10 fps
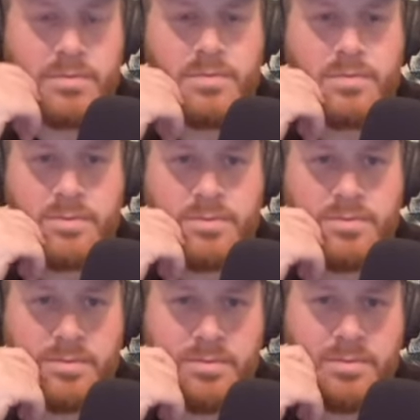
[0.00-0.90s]

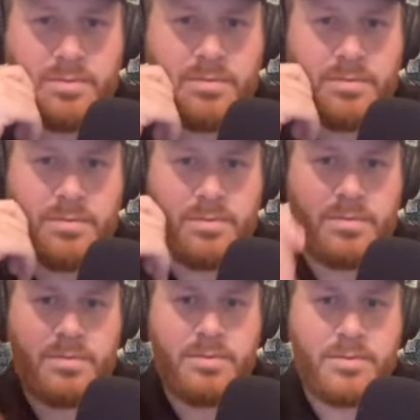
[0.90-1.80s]

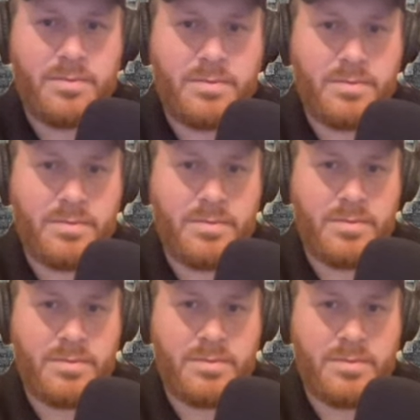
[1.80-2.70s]

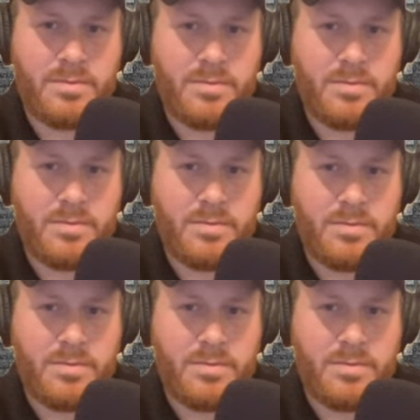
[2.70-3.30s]
[no speech]